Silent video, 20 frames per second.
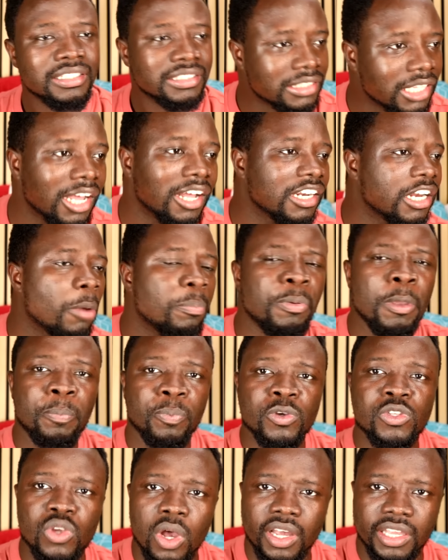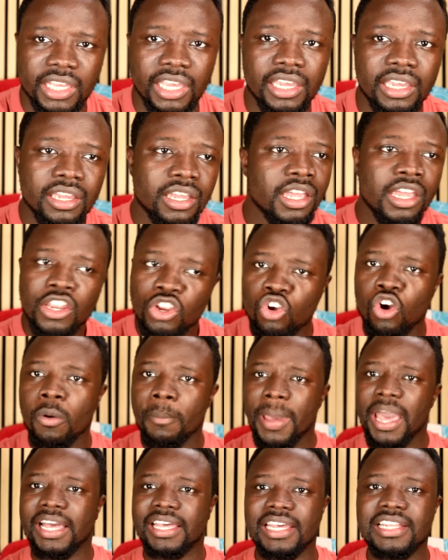Tell the people, it's okay.
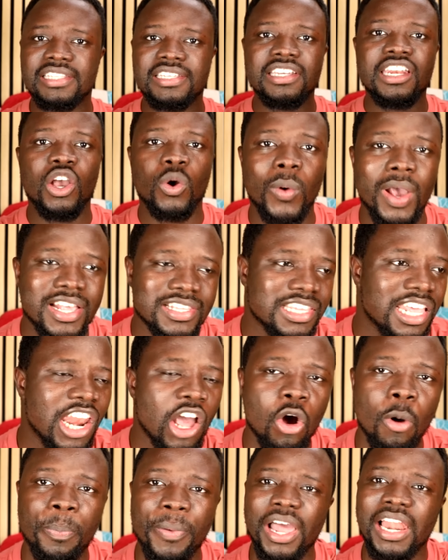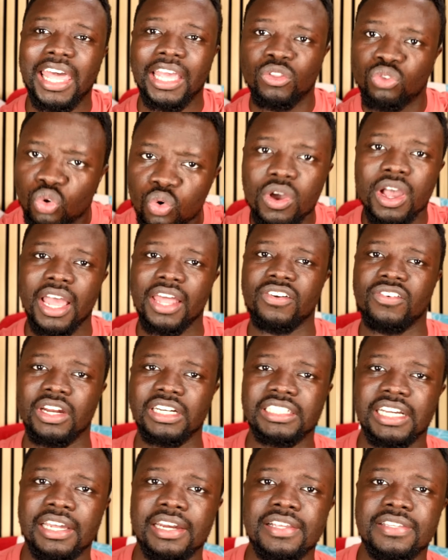You make it in a way that they will pay like
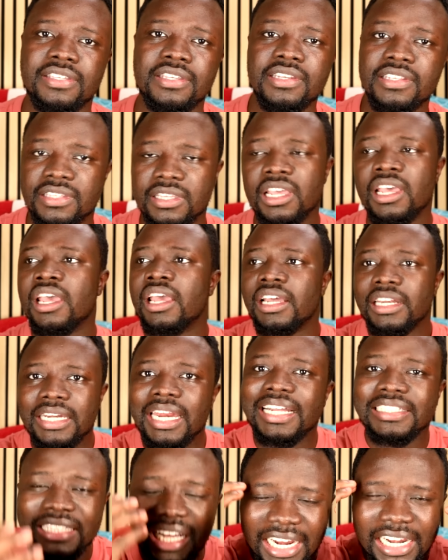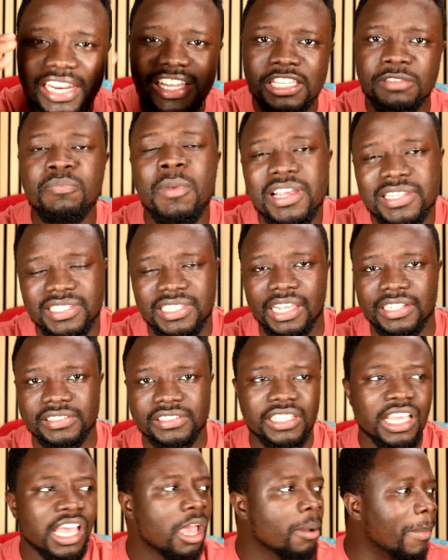200 Ghana cedis. That at least makes
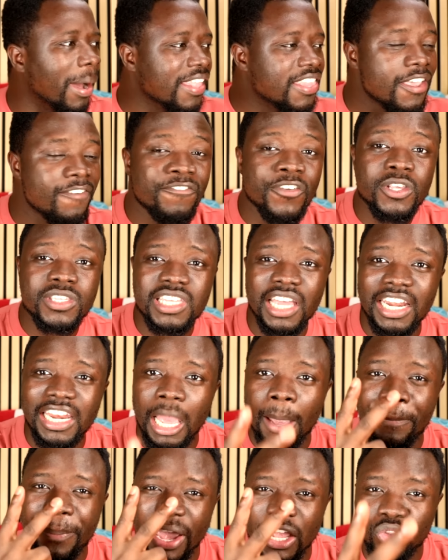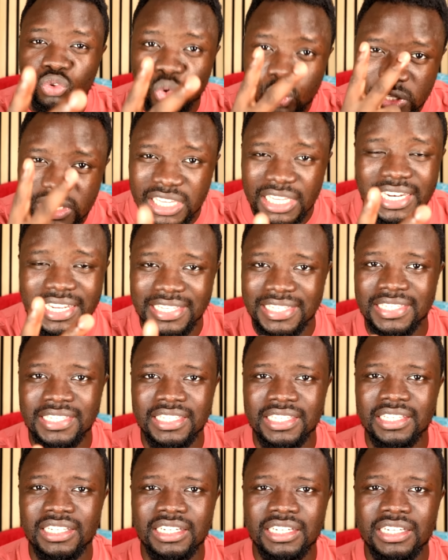sense. But if you say they are paying 2 cedis,
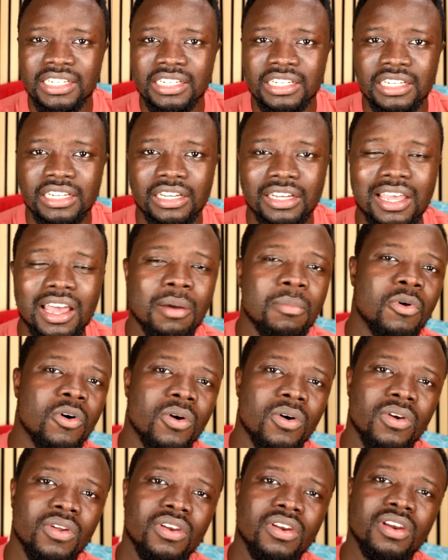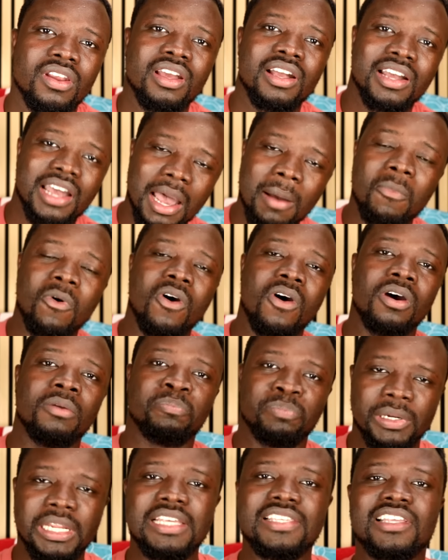come on. Come on.
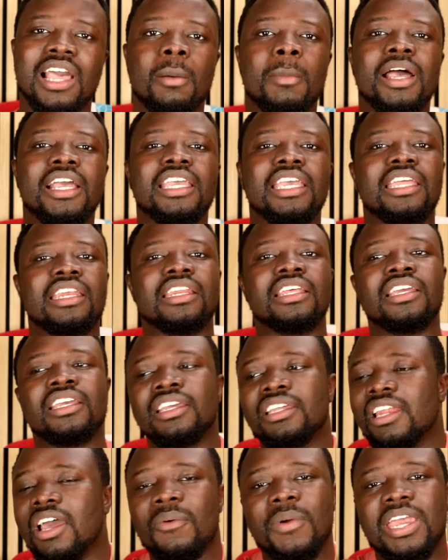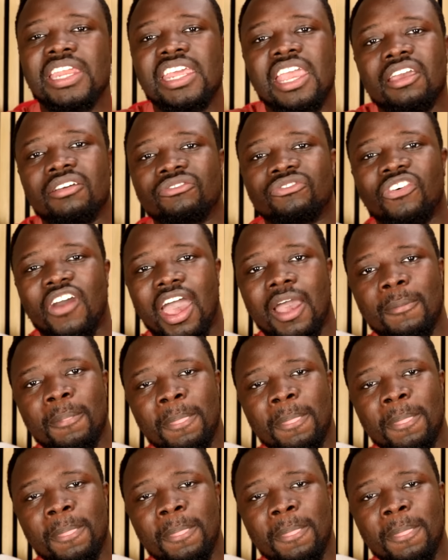Please come again. Now, where they are in fact.